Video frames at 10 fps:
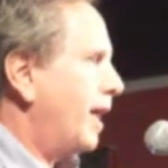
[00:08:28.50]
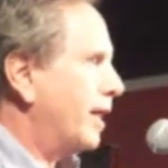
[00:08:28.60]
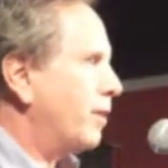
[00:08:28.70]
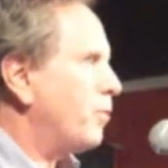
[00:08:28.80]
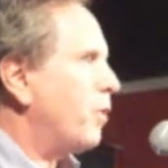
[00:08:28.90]

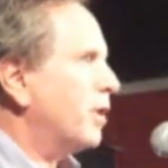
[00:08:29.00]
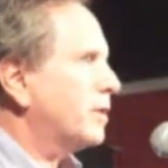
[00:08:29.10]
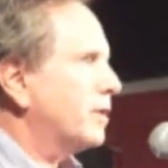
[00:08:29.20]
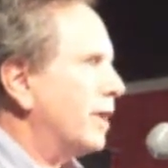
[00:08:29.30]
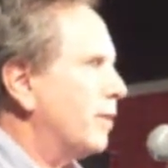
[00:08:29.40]
And I walked
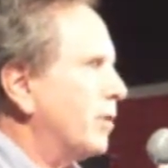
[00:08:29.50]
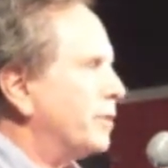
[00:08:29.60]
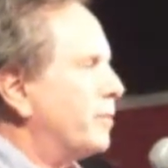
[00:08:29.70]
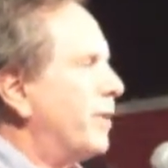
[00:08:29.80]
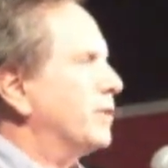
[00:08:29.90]
and I went
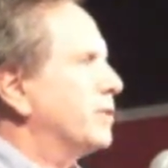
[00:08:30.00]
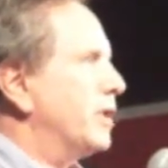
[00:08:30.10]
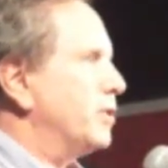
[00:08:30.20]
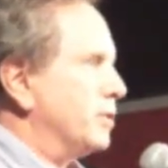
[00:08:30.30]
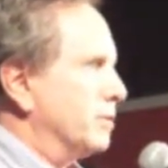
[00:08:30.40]
to Penn
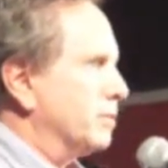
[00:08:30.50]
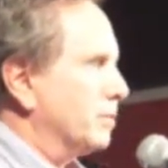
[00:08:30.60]
Station.